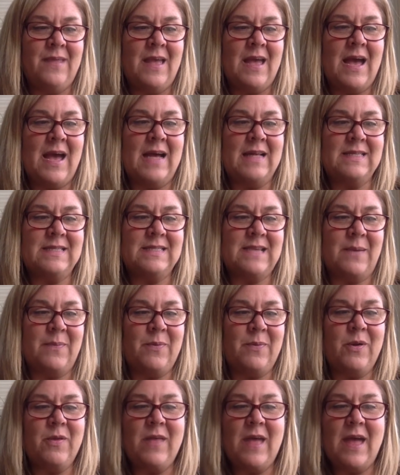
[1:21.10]
At
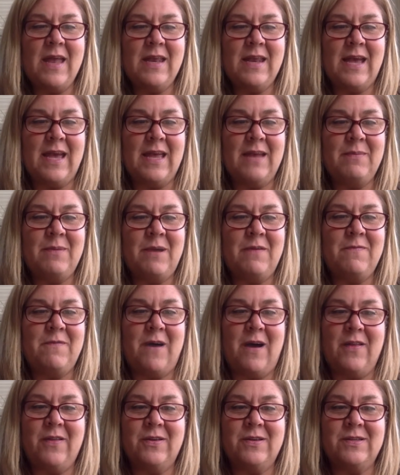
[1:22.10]
supper that night, my
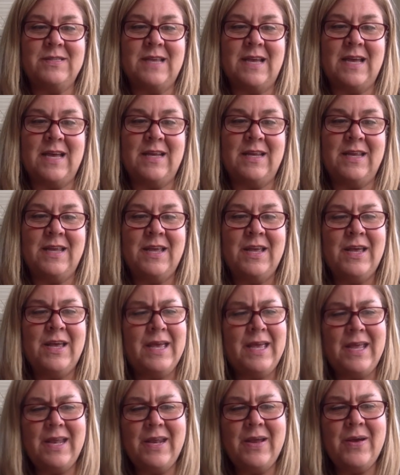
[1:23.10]
father said,
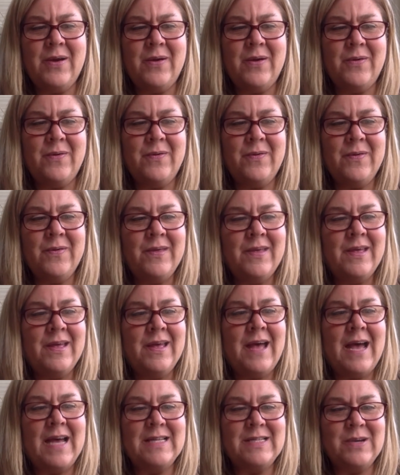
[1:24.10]
"You know,
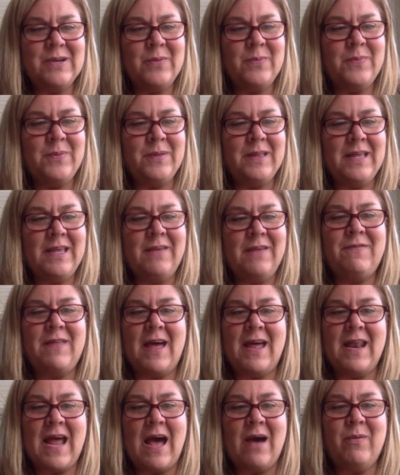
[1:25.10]
I don't believe
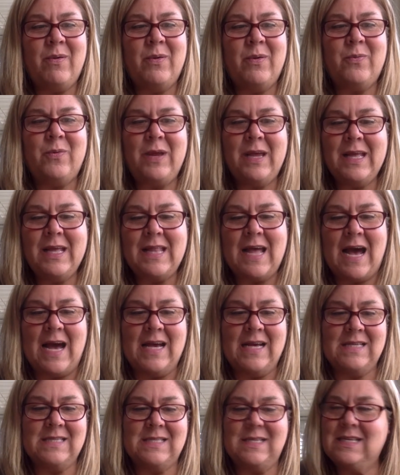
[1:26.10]
that owl
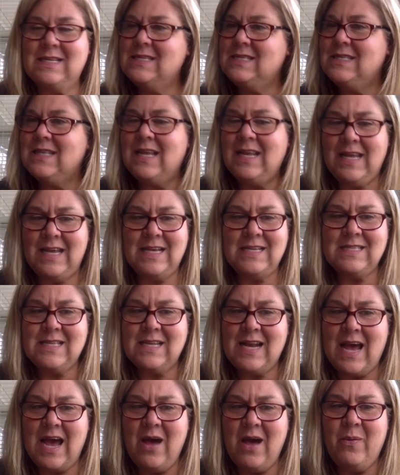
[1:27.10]
realizes that he's an
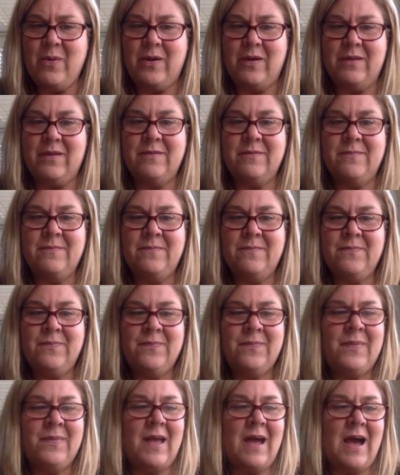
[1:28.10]
owl.
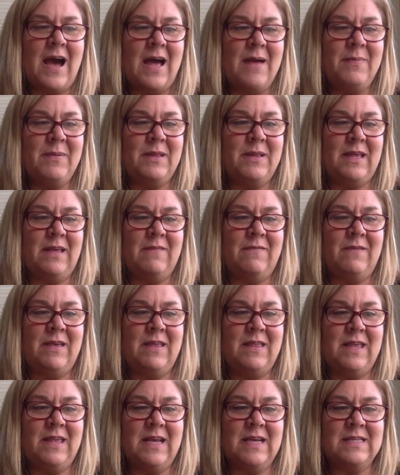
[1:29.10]
I believe he
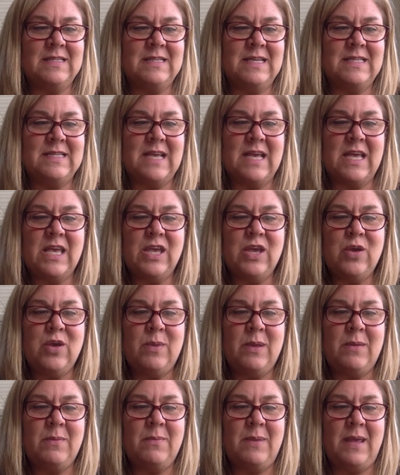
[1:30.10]
thinks he's a
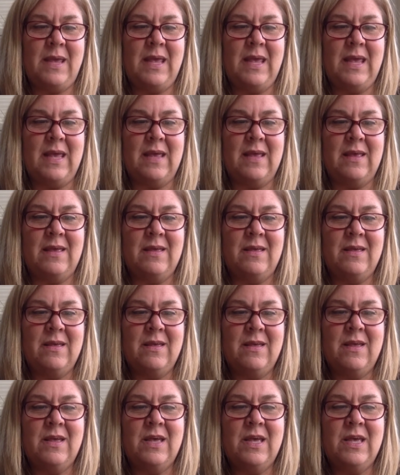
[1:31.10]
human being.
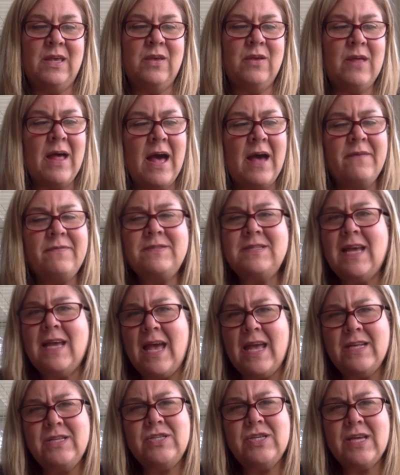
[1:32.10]
You'll have to
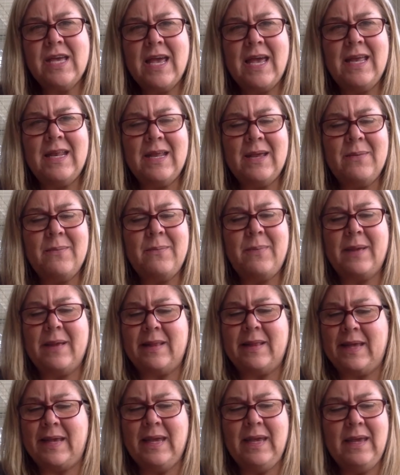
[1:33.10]
educate him,
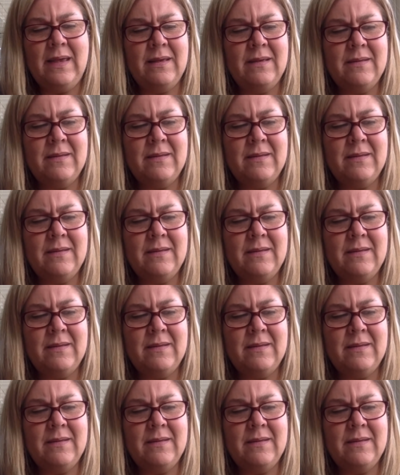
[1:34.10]
Billy."